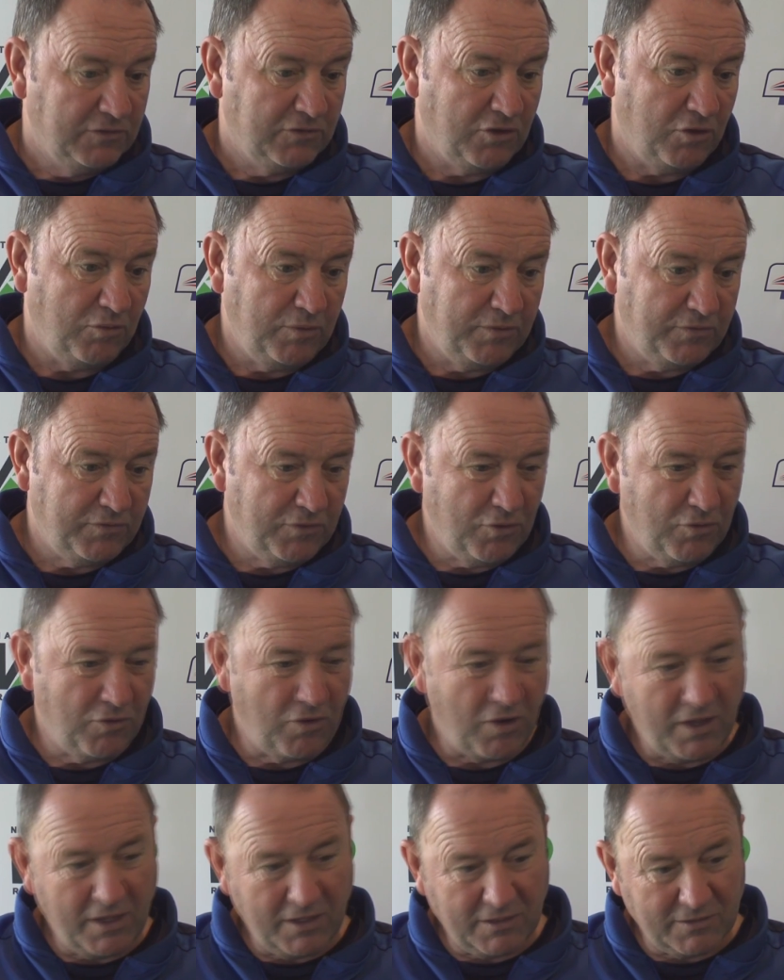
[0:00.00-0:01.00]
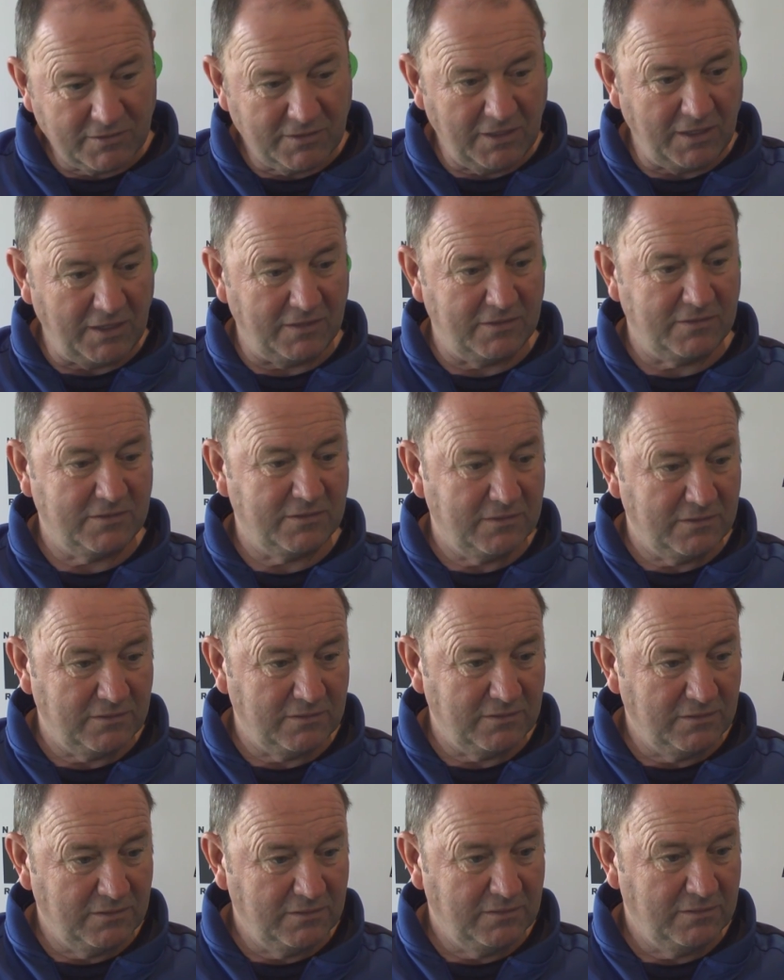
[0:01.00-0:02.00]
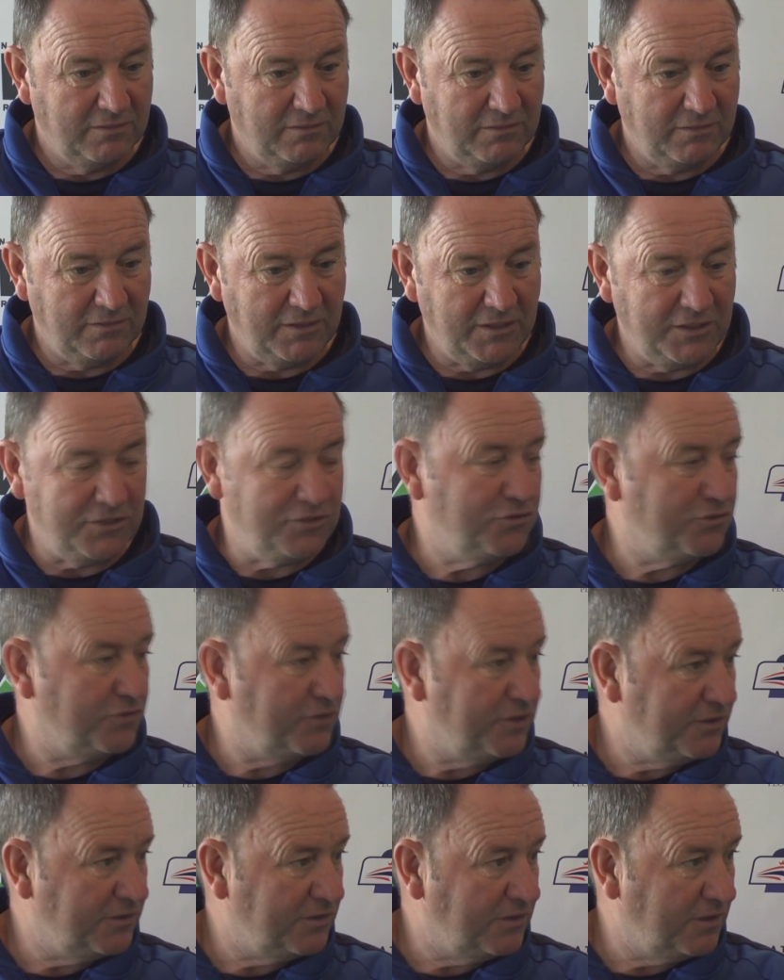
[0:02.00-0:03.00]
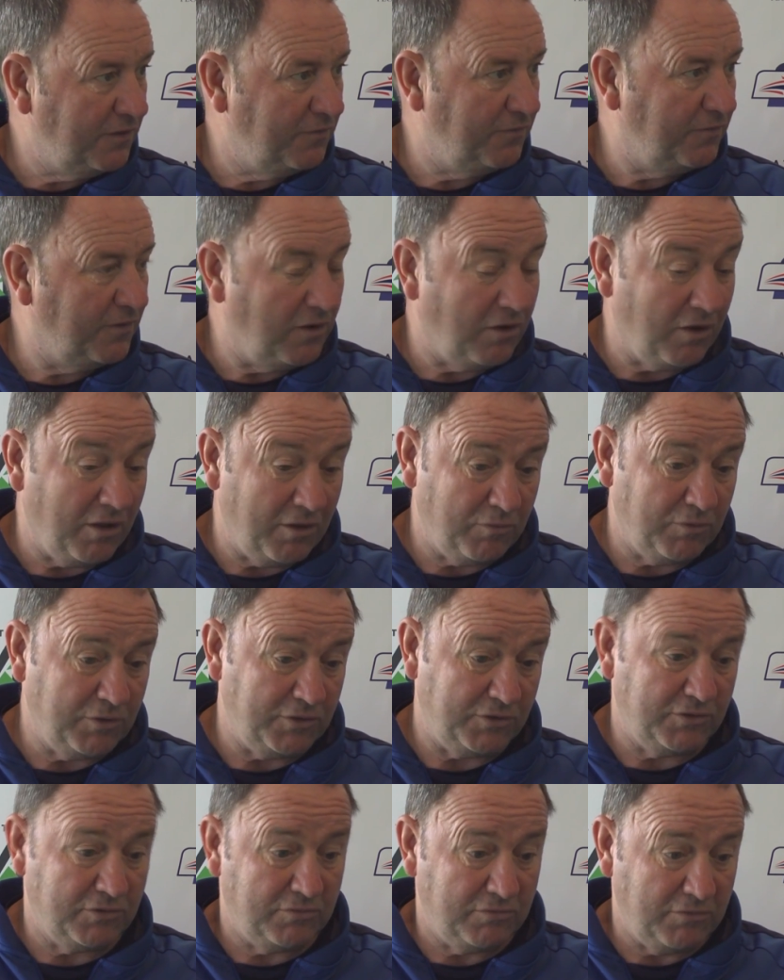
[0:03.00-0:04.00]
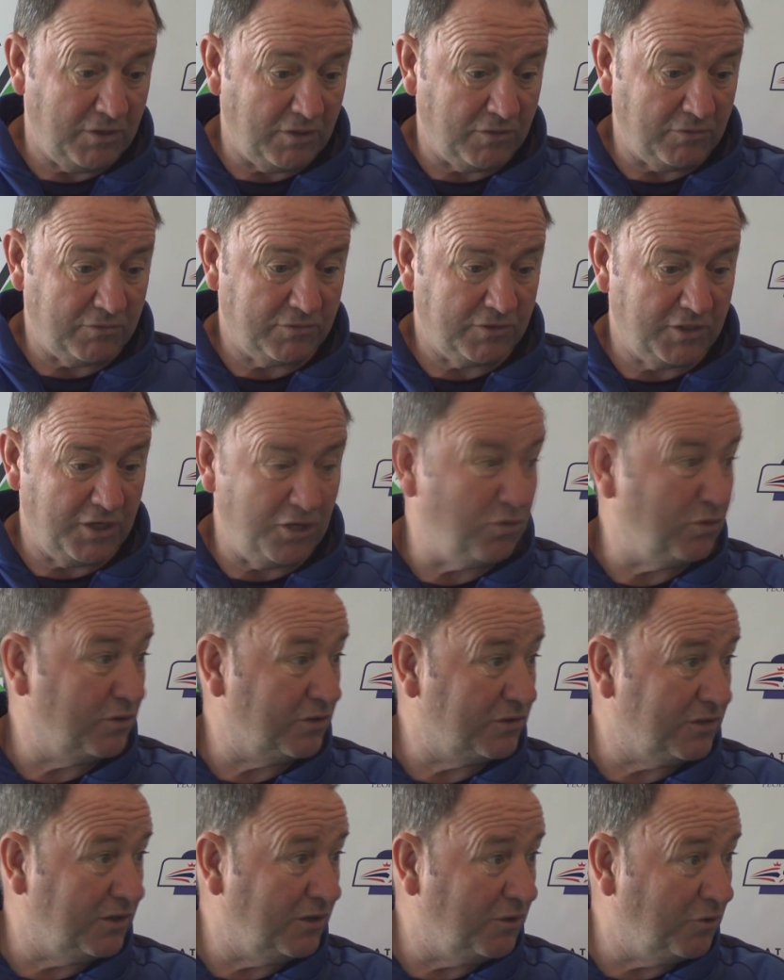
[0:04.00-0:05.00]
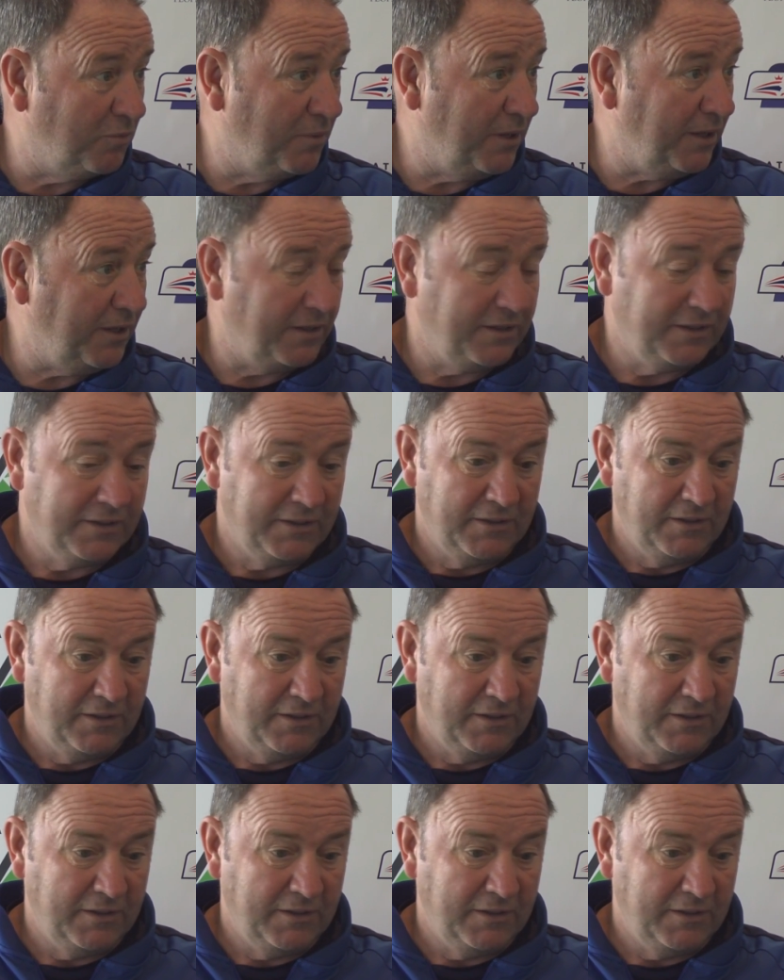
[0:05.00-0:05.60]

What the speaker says: So we've still got our six injuries, if you like, which, you know, has killed us a little bit.